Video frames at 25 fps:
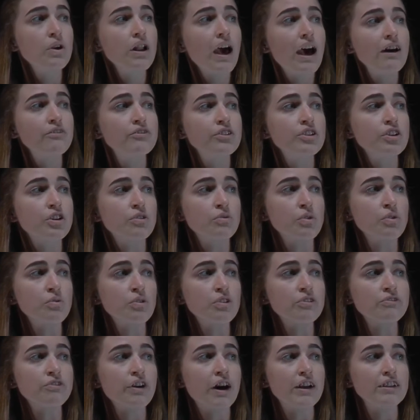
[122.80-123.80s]
to have a look and we want
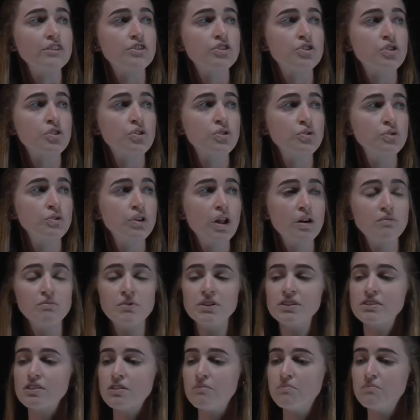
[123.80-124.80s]
to find two
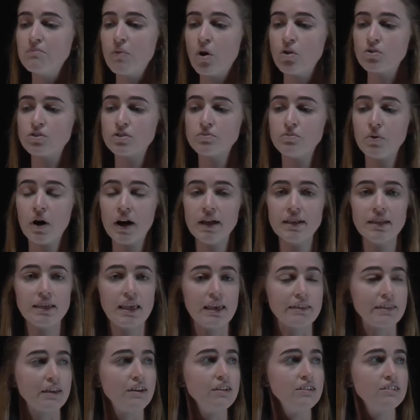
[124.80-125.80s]
numbers that multiply
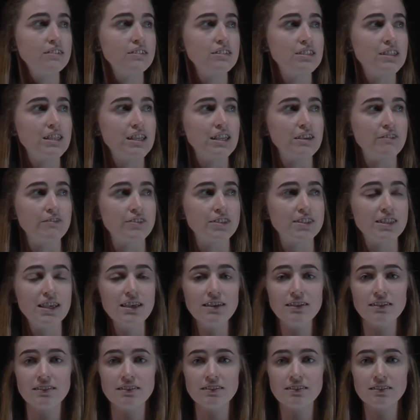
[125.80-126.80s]
together to give
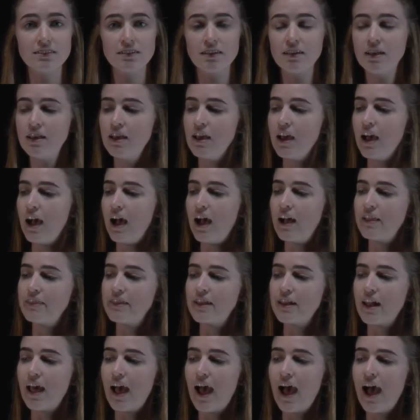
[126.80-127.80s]
6 and
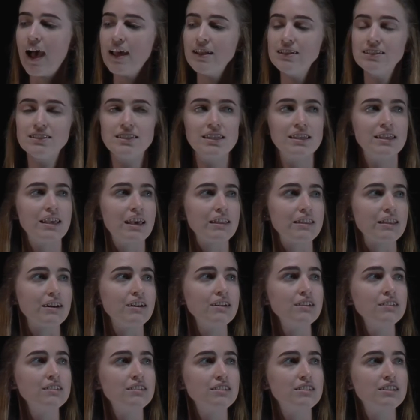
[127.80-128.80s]
that add
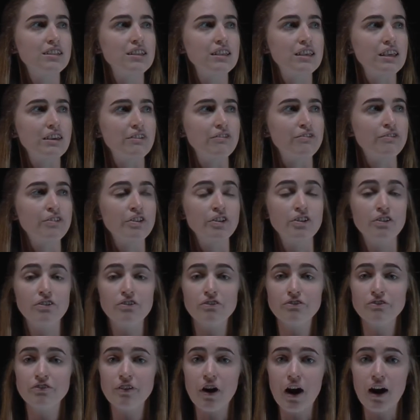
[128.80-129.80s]
together to give
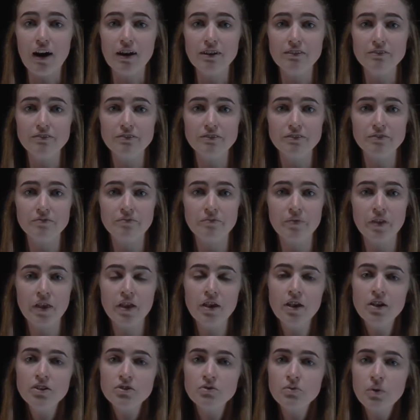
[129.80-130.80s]
5.
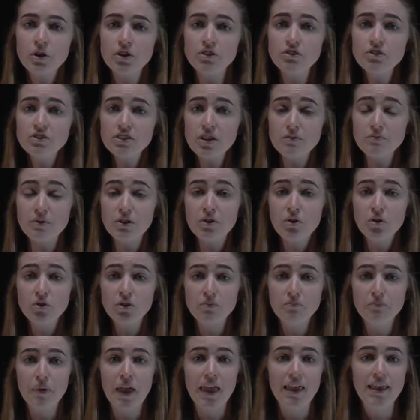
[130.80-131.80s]
So we're going to do something called
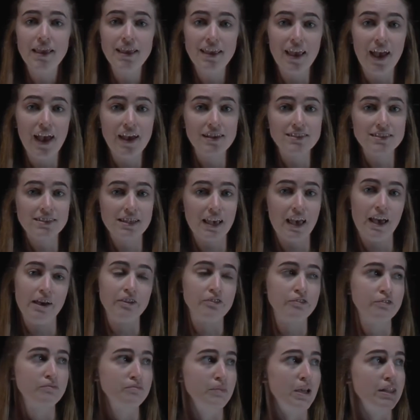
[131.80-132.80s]
the
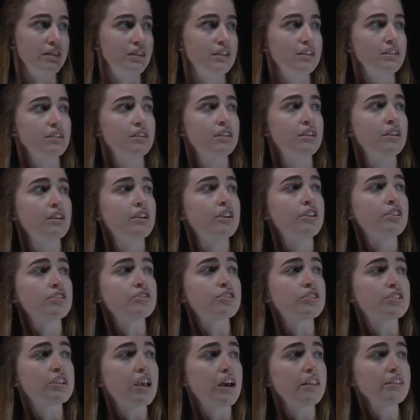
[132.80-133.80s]
PSF method.
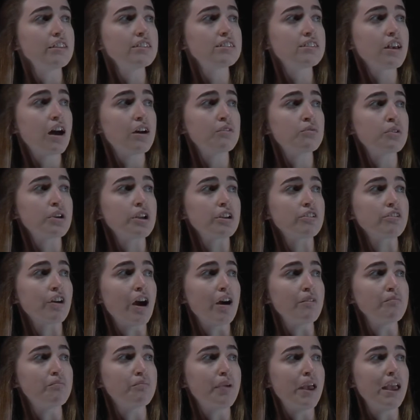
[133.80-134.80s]
So down the side we're going to
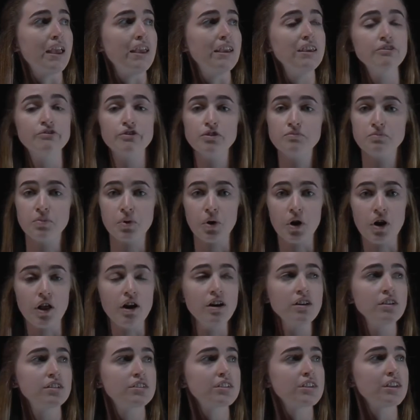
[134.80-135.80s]
write P for
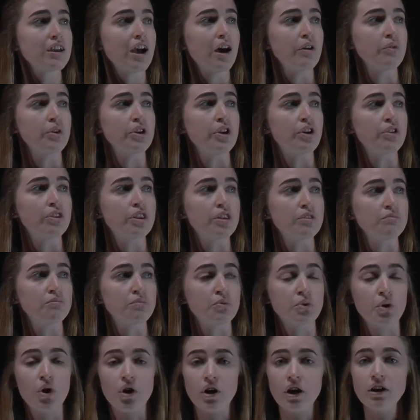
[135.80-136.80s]
product, and we know that the
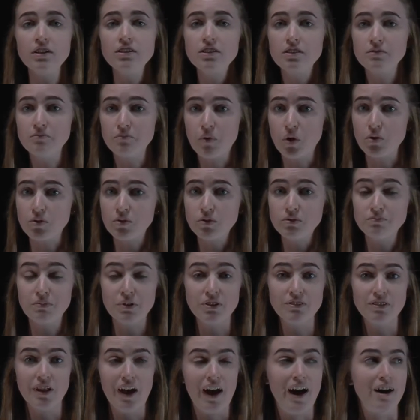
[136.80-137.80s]
product,
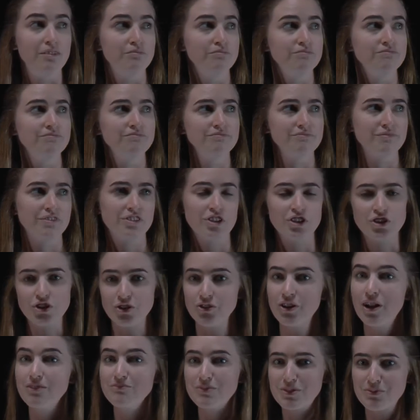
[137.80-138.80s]
the
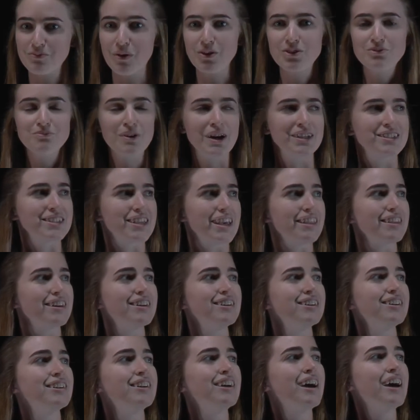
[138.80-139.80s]
two numbers multiplied
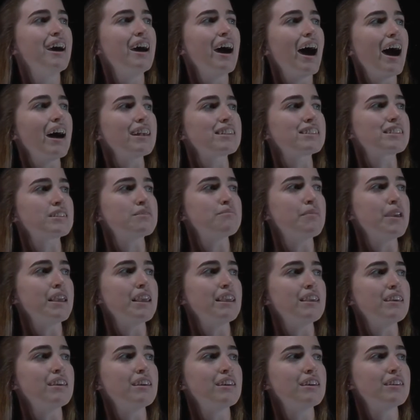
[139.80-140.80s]
together, has to
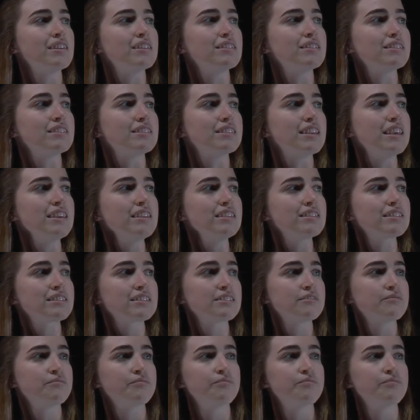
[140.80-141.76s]
be 6.